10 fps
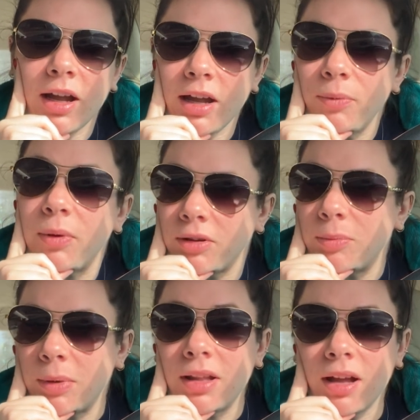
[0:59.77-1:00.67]
I went to
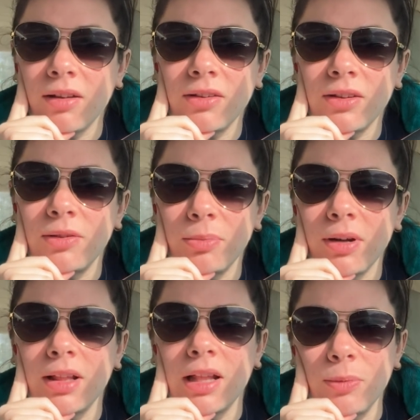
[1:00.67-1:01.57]
McDonald's this
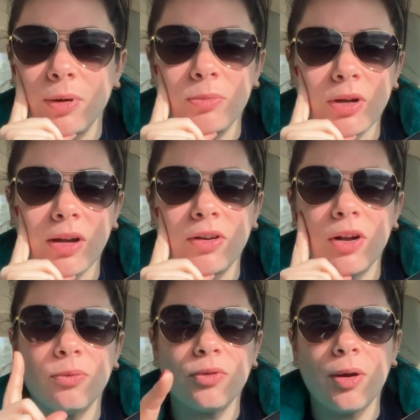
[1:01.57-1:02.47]
morning. That's where I'm driving
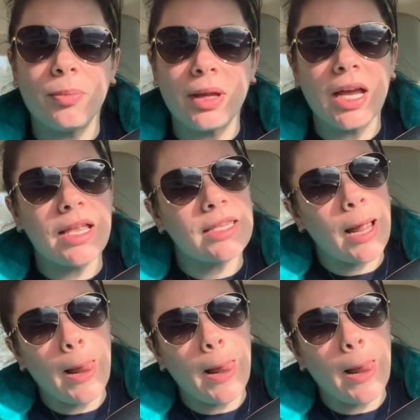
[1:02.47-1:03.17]
home from because